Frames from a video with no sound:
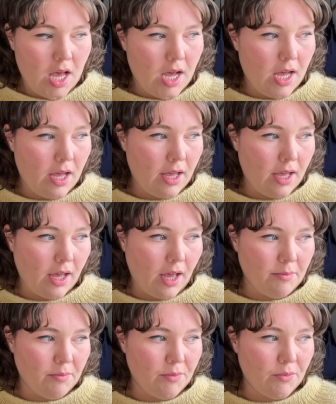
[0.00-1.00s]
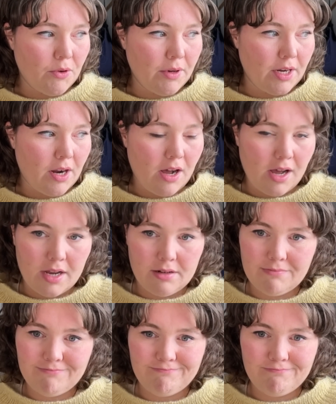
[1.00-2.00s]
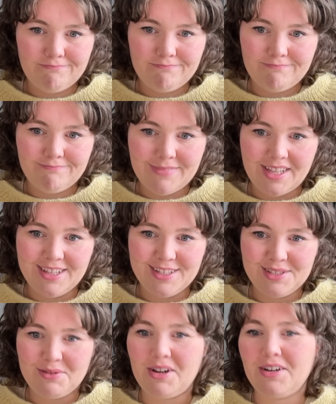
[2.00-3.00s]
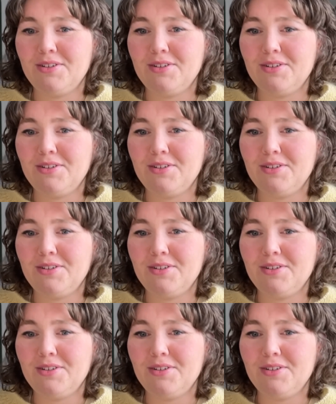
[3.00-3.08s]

I'm quite hot in this sweater,